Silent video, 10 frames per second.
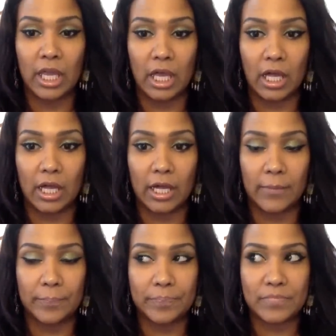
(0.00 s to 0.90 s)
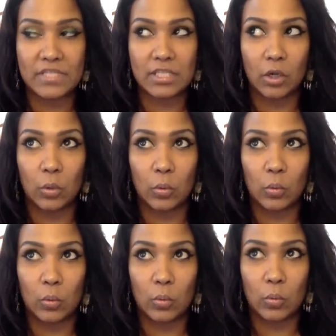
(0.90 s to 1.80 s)
Um, so
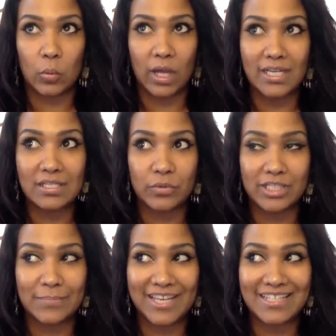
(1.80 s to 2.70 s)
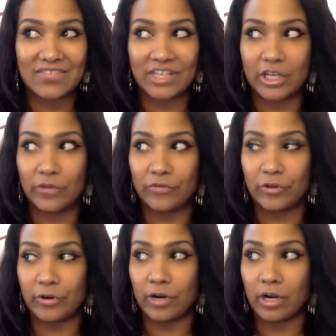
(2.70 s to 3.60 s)
I just want to make this video
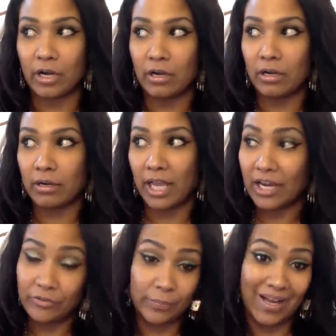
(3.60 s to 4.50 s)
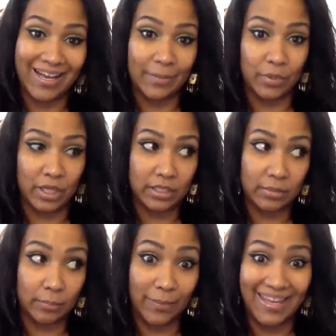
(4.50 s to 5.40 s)
for everybody, but
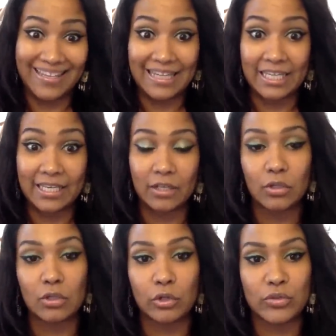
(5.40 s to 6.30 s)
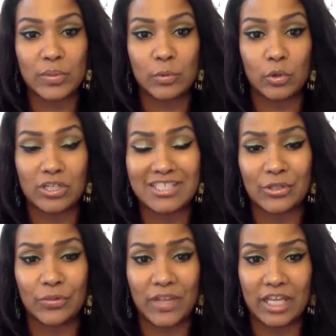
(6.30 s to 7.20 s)
mainly those people who are
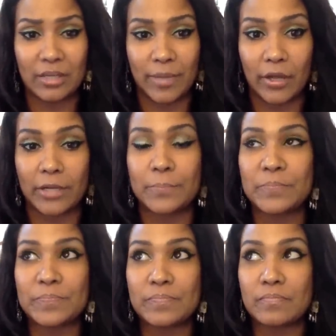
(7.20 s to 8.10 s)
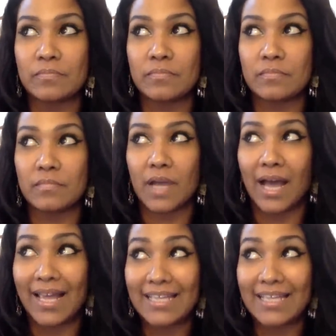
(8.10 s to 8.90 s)
still thinking about it. I